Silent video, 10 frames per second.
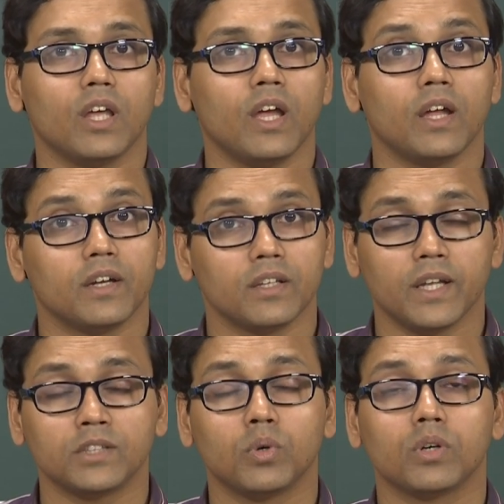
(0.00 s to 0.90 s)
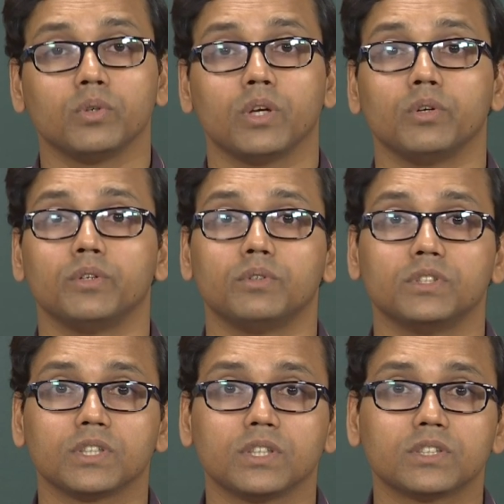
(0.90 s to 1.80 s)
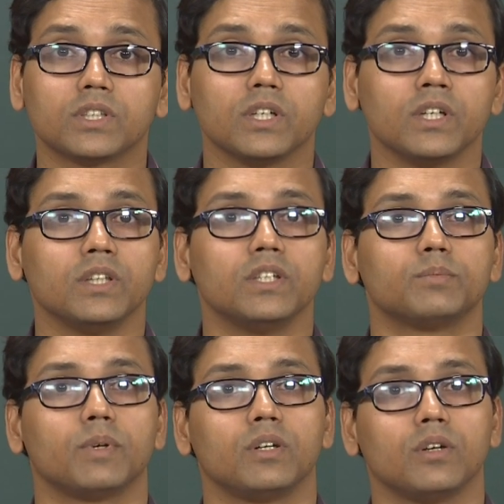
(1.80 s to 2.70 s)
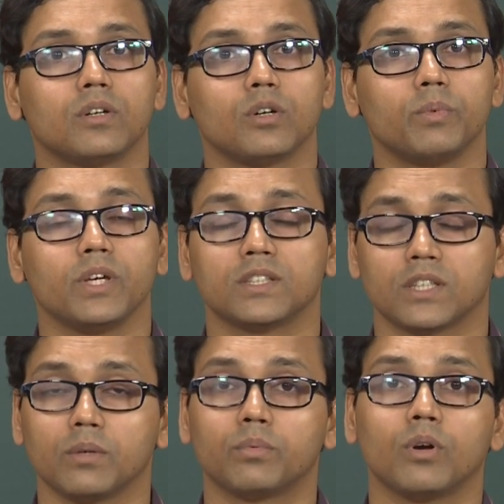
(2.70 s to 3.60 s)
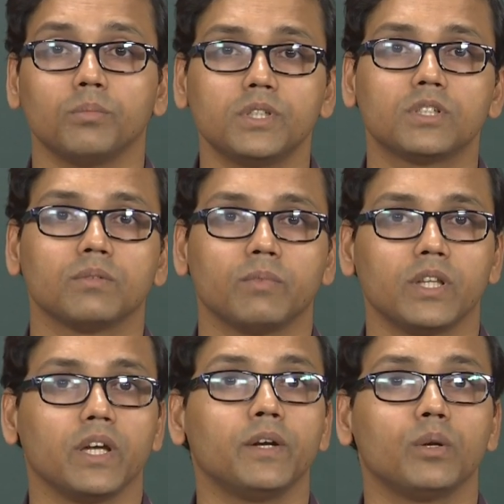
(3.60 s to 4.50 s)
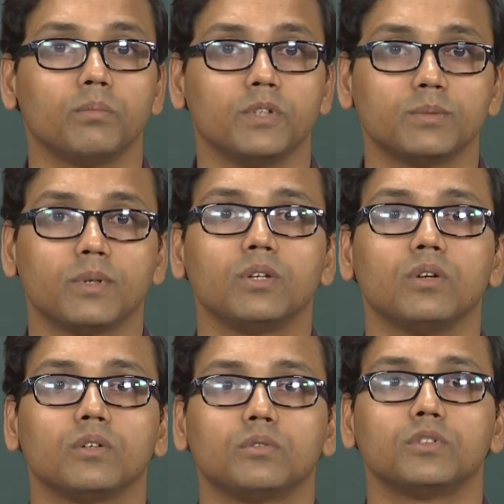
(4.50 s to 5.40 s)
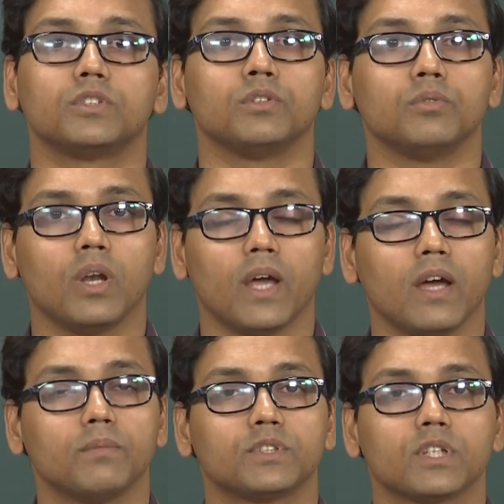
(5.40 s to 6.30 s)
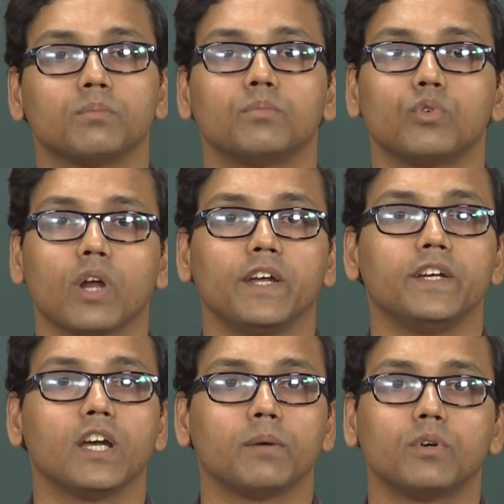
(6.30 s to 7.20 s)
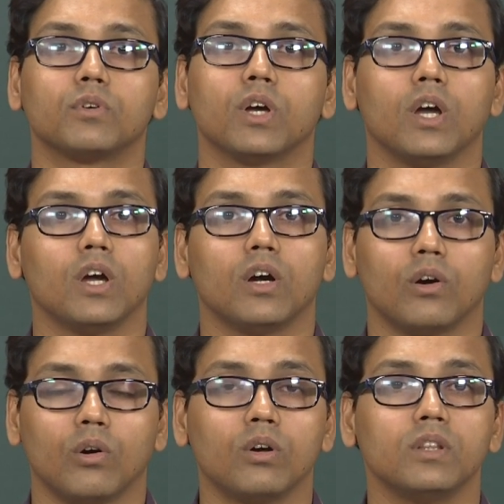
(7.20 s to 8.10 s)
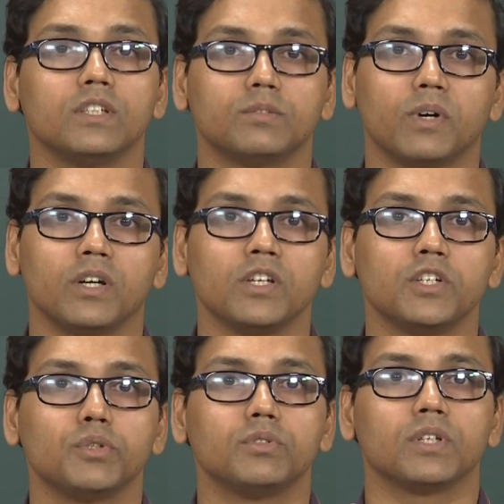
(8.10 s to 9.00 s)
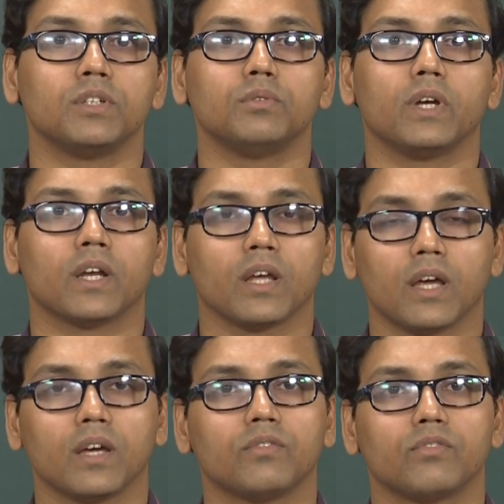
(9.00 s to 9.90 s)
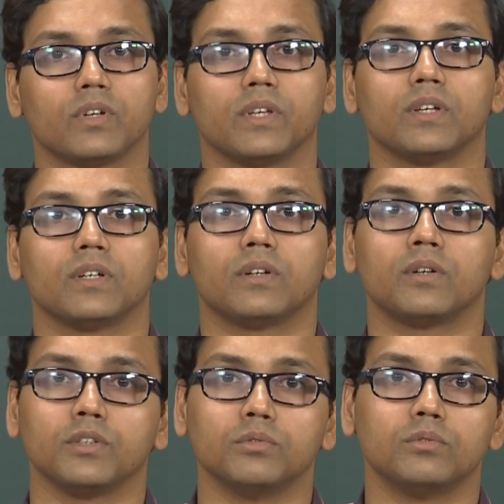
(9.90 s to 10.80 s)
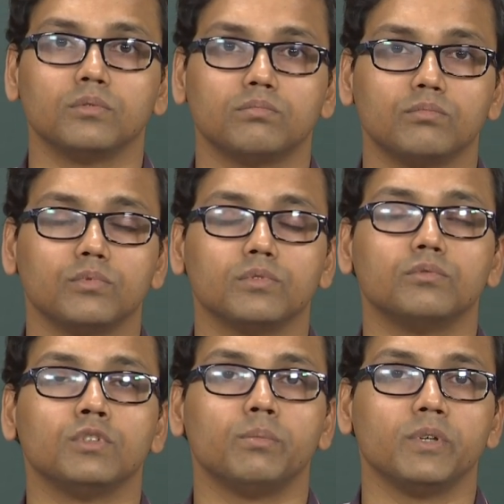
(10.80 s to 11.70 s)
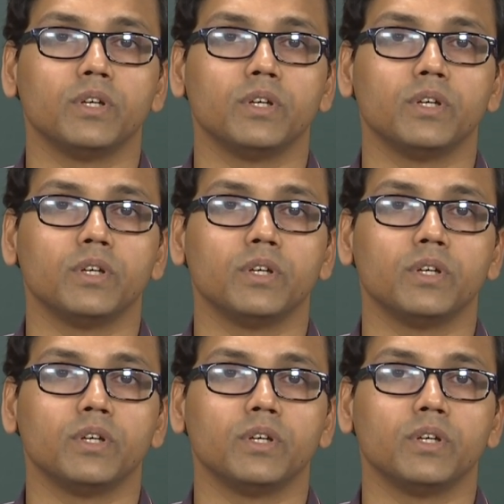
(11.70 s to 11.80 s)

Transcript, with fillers: And that is what we are going to discuss in this particular topic as I have promised by the end of this particular course you will have some more idea about all these burning issues and you can have uh, or you will be